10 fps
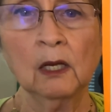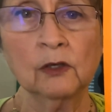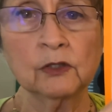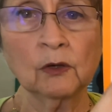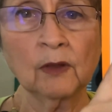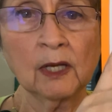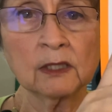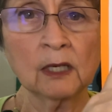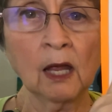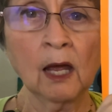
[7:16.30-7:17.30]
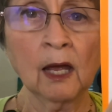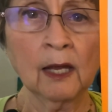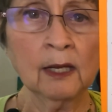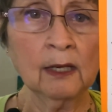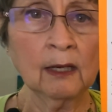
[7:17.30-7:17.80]
So that's
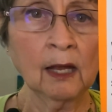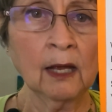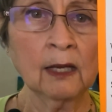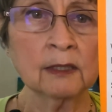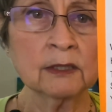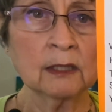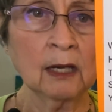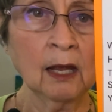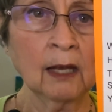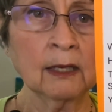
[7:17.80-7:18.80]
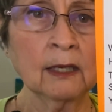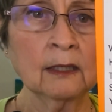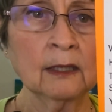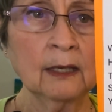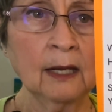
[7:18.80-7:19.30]
lie, lies,
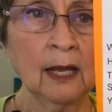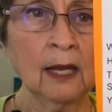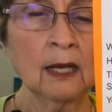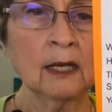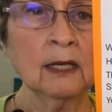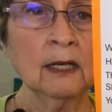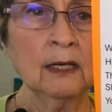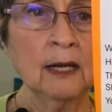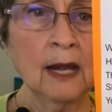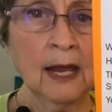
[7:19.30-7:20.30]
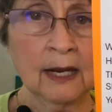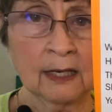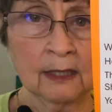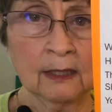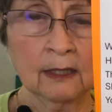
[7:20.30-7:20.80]
lying, lay,
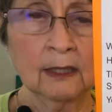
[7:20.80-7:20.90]
laying.